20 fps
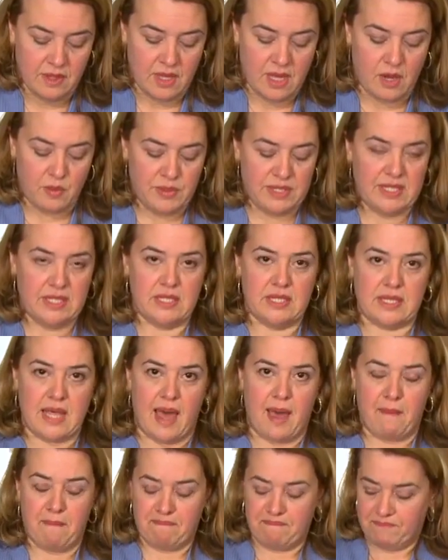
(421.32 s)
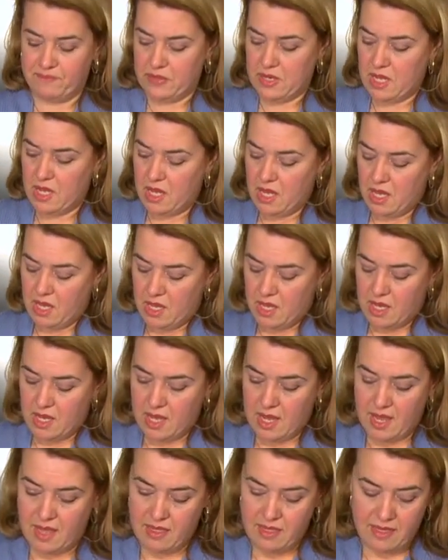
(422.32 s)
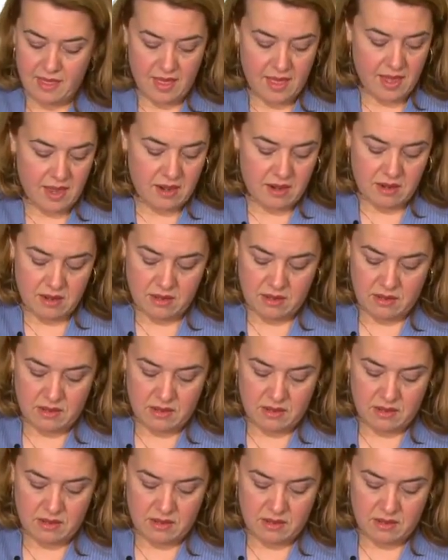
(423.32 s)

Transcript: How easy is that? And then